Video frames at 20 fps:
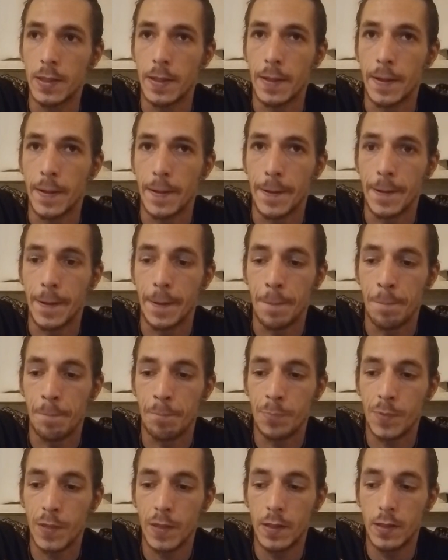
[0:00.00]

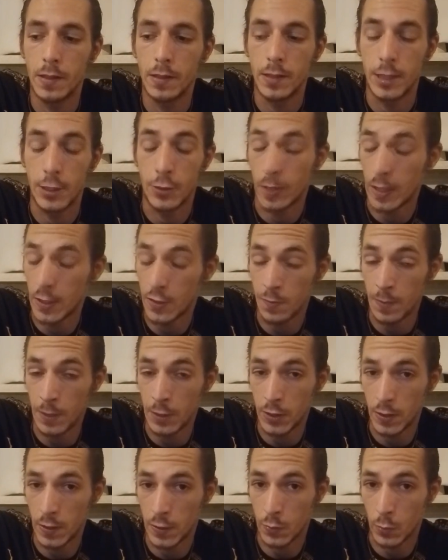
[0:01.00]
The
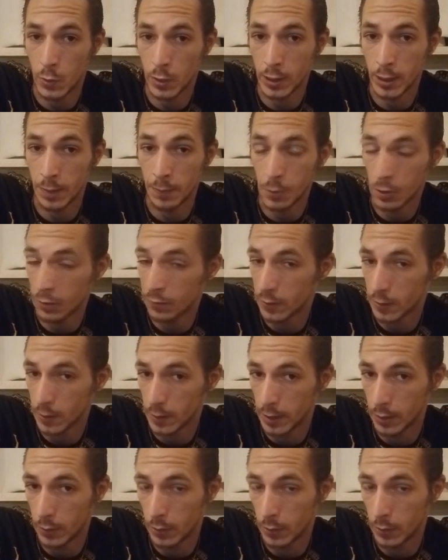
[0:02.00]
transmission is working perfectly,